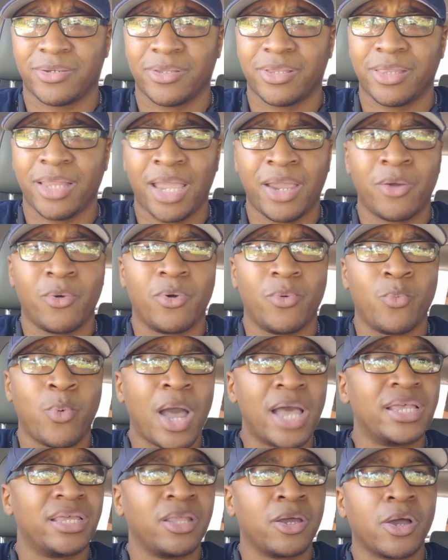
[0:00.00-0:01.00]
Like
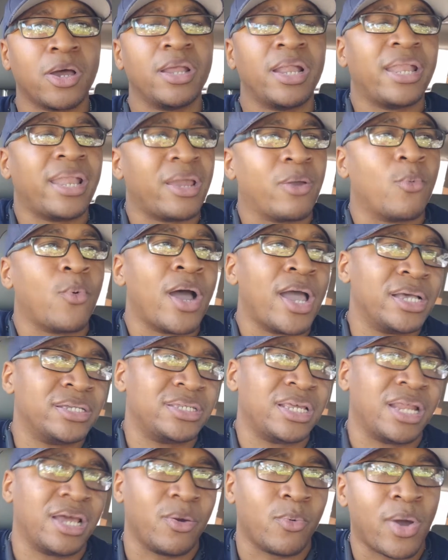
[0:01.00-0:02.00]
what? Like why is
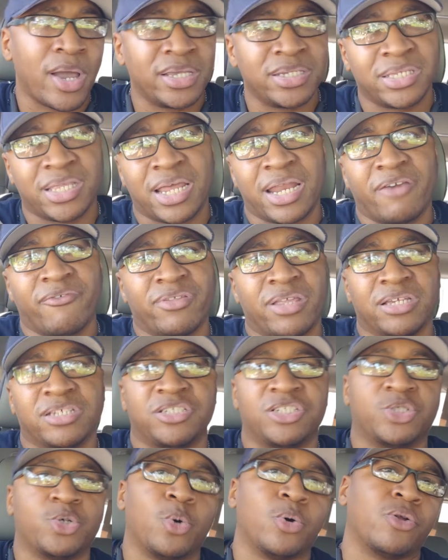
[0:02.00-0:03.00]
that? Why is that everything
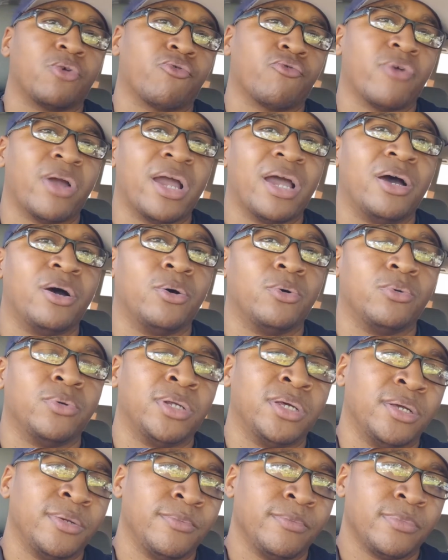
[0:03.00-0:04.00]
is just going
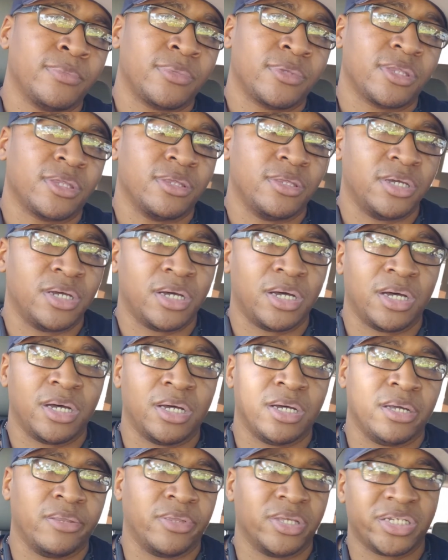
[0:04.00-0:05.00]
around the
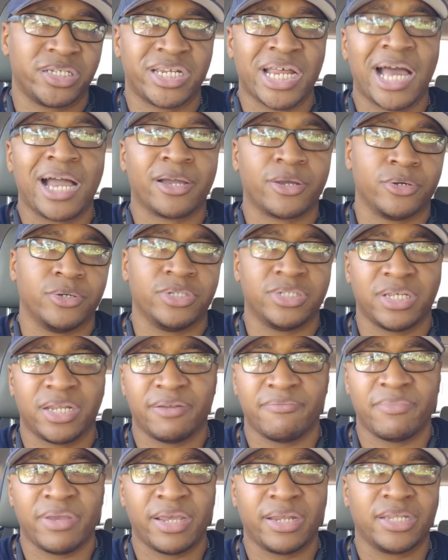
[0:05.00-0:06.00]
uh, the stockers and
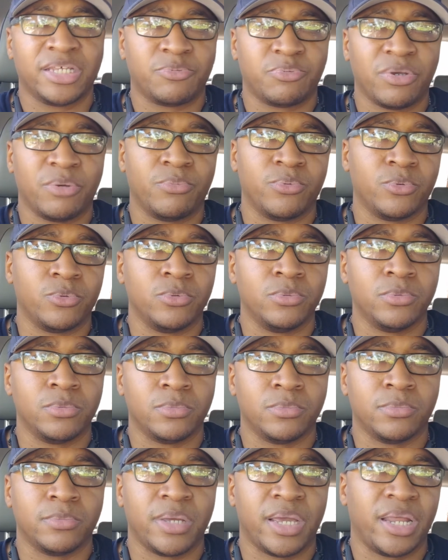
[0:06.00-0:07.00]
the maintenance people,
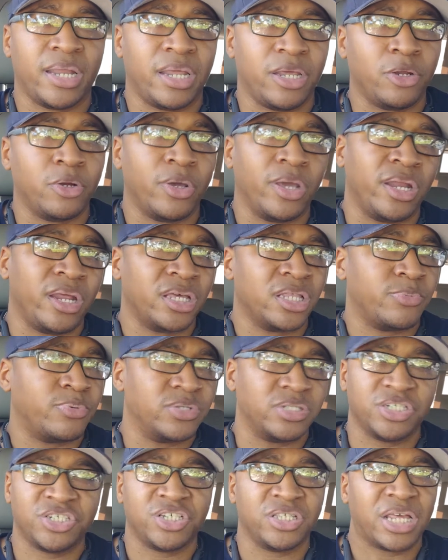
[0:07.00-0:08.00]
and you know any other
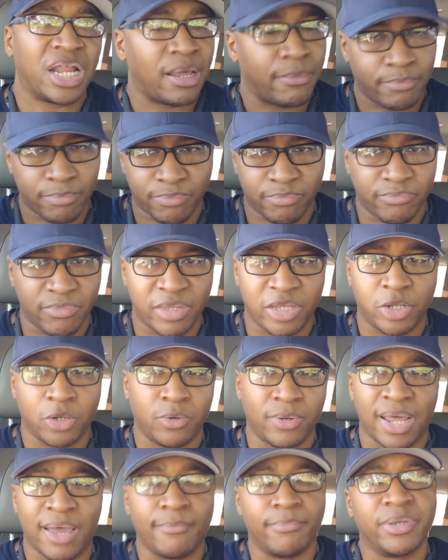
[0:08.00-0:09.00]
position that I'm you
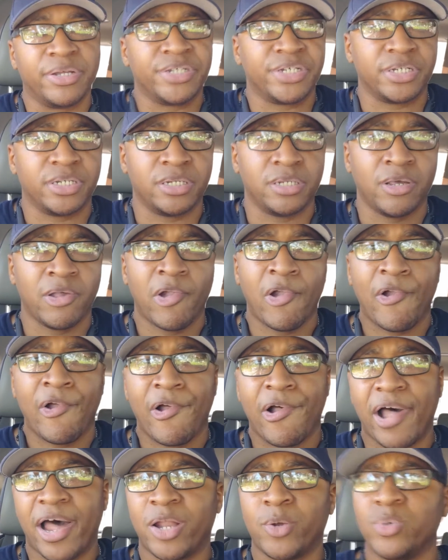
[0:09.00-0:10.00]
know not mentioning.
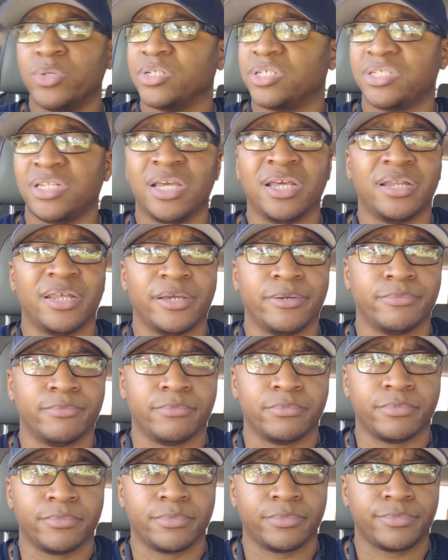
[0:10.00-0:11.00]
I don't understand that.
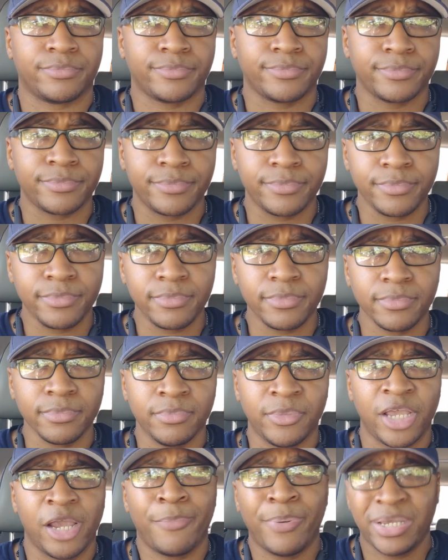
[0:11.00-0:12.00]

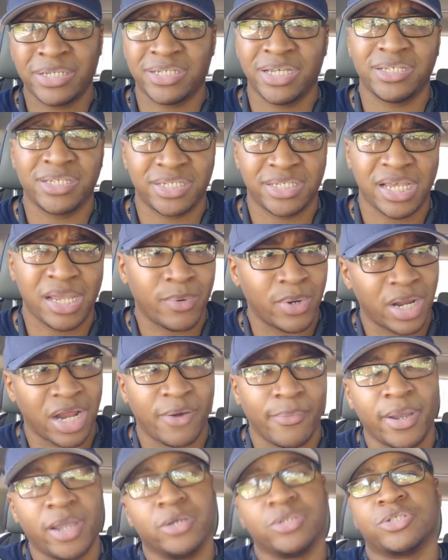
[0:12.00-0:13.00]
Their pay stays the same while
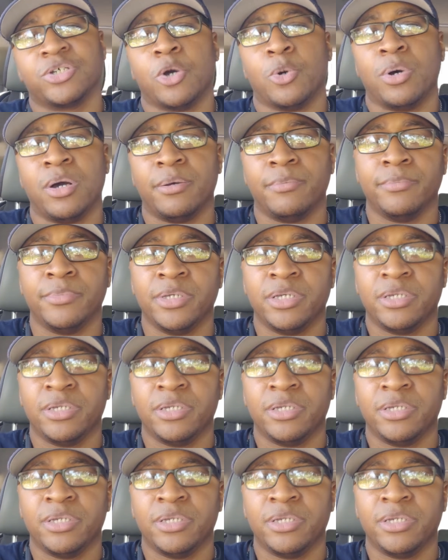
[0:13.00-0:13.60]
everybody else go up.